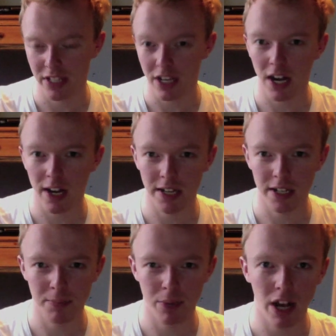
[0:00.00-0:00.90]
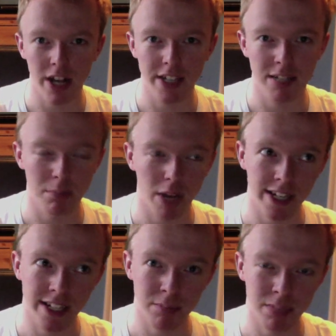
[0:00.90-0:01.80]
I
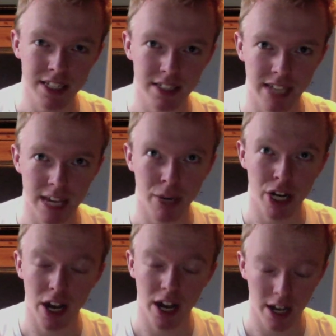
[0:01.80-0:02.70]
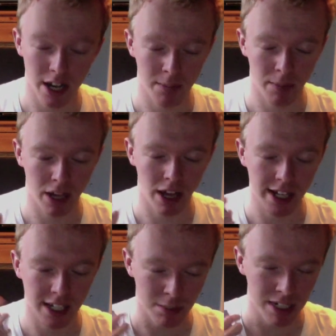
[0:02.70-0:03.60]
can complete this game. I
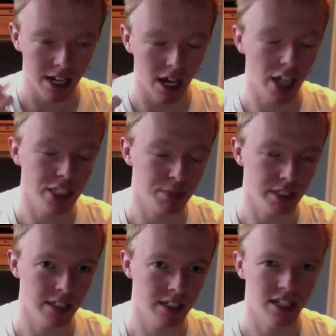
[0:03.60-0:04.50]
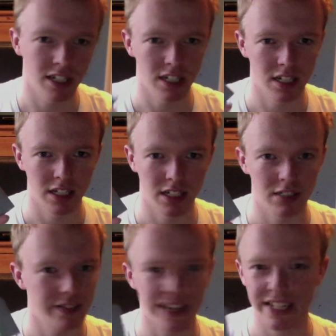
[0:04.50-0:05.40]
can complete it 100%
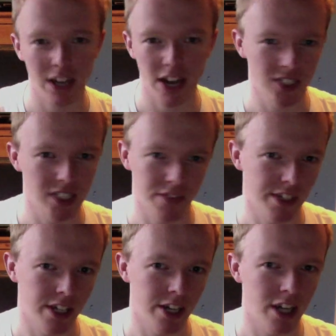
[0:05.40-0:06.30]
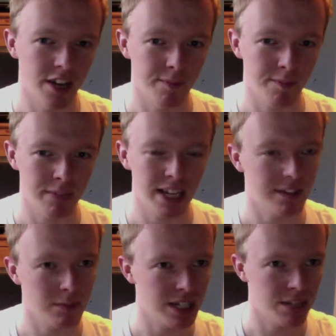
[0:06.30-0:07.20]
without any guides, nothing. I've
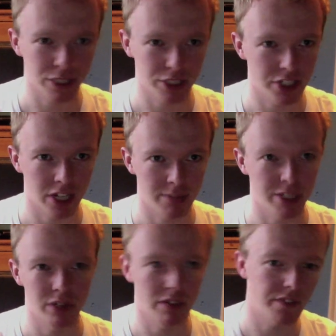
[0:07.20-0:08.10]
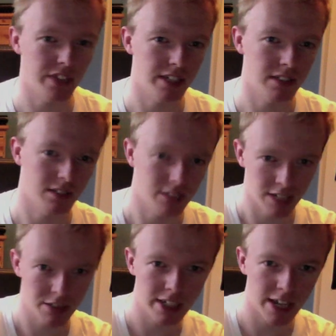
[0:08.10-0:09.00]
completed it a bunch of times. I know where everything is. Yeah,
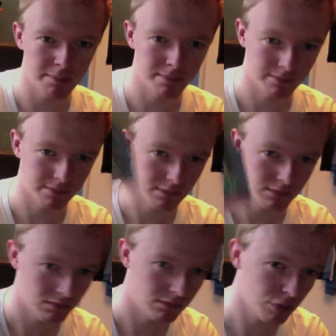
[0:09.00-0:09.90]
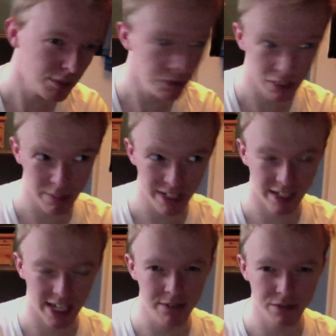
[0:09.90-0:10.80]
good game. Probably one of the better
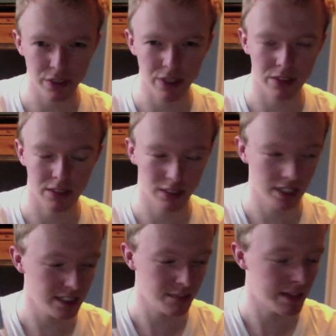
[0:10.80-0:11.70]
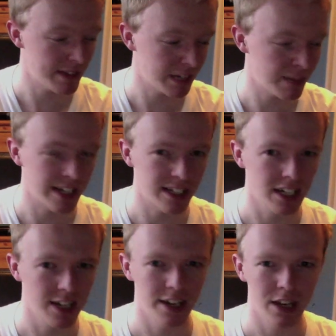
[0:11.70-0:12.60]
games for the system. When I think about it,
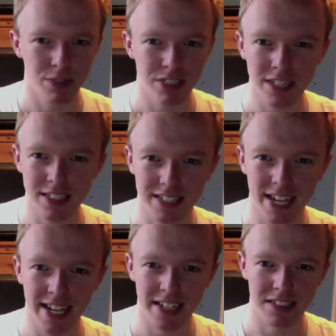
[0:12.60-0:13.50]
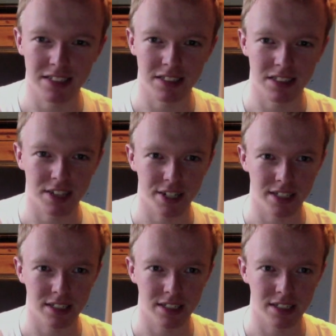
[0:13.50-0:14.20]
which is kind of sad because it's like